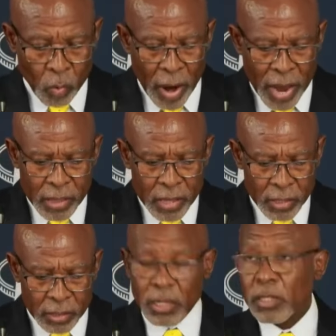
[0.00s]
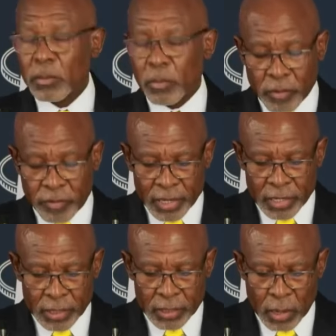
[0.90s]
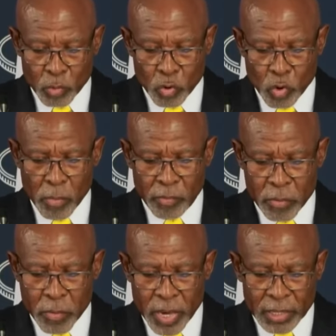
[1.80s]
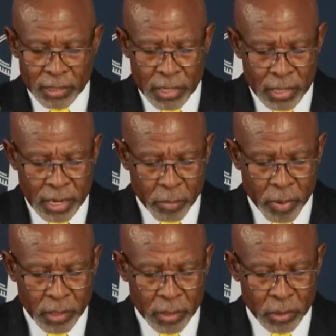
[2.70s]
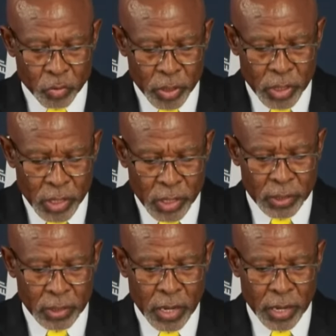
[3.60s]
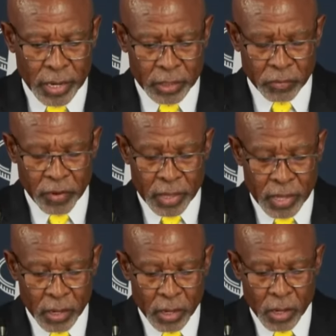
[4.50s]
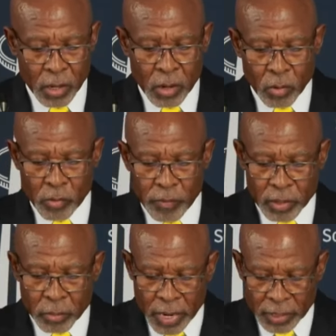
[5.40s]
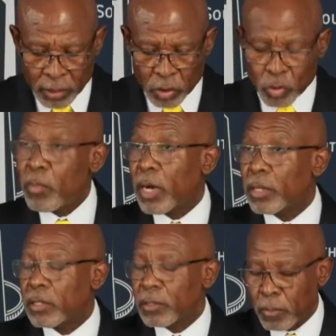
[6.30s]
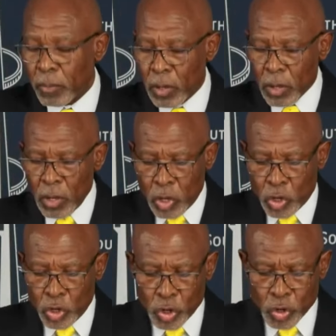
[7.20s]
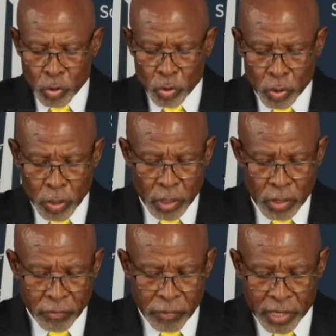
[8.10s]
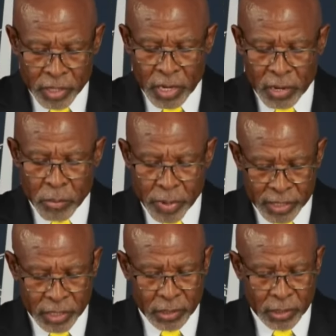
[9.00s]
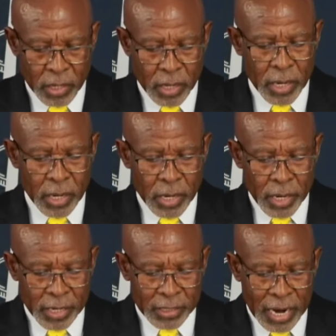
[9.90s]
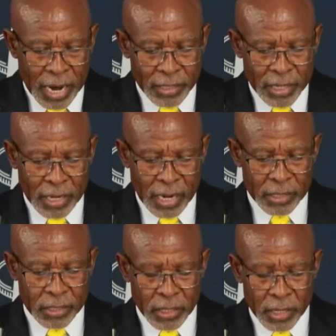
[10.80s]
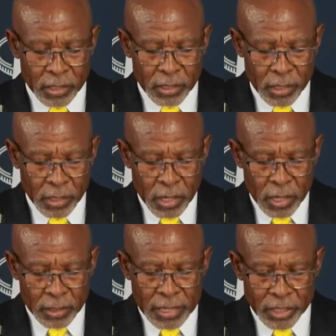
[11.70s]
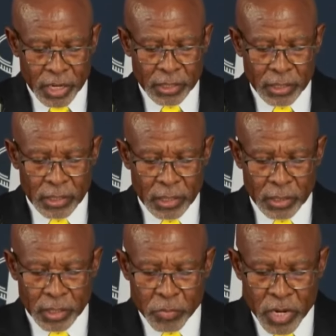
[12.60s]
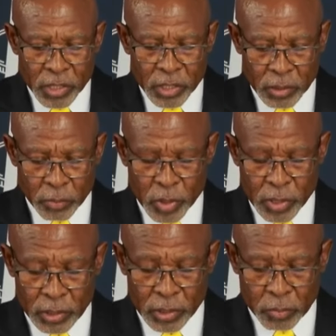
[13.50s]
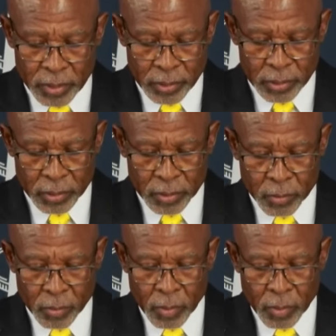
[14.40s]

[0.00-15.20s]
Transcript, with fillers: While this has provided some room for major central banks to ease rates further over the past two months, new inflation pressures and heightened uncertainty suggest diminished policy space.